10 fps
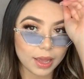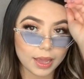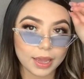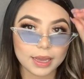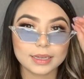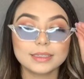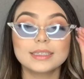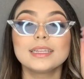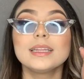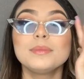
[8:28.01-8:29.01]

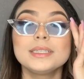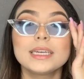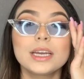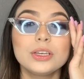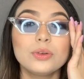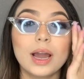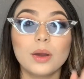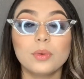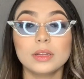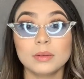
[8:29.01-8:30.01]
And let me tell you, I
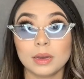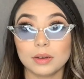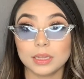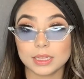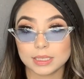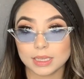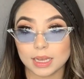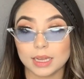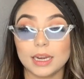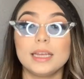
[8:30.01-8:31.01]
wore them out in the
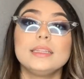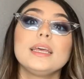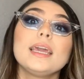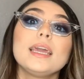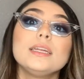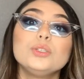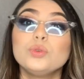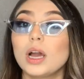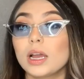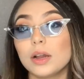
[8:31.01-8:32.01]
sun and they do
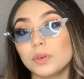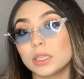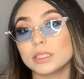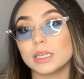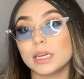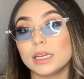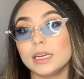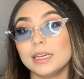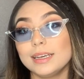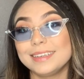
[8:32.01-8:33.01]
not cover the
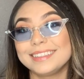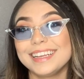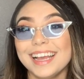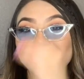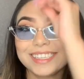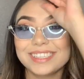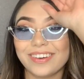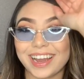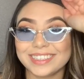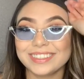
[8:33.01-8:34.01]
sun. So
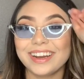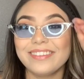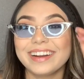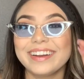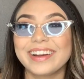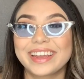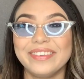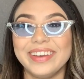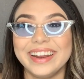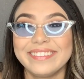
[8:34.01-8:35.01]
I do not
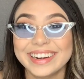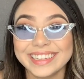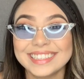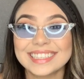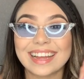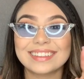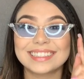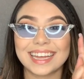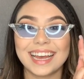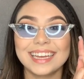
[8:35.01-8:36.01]
recommend wearing these
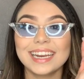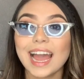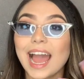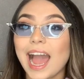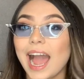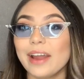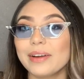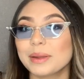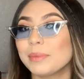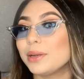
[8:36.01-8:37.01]
outside. I
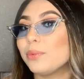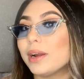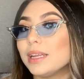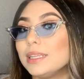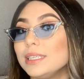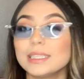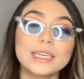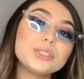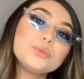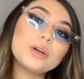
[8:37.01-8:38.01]
recommend wearing these
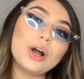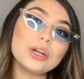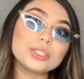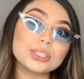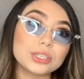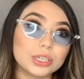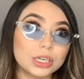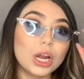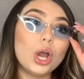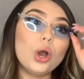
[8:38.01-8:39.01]
like to a
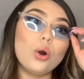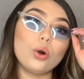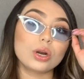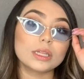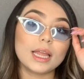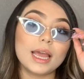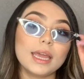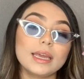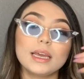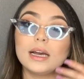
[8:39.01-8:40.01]
concert, or
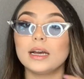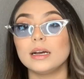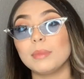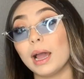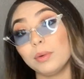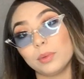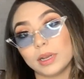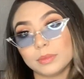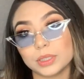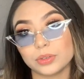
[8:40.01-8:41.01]
like, I would wear
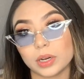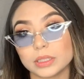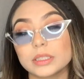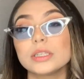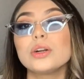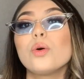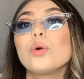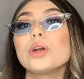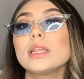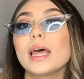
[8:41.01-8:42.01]
them to a concert,
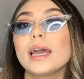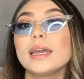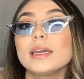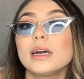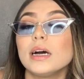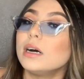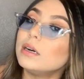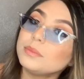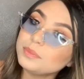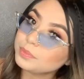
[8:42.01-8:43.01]
or like, I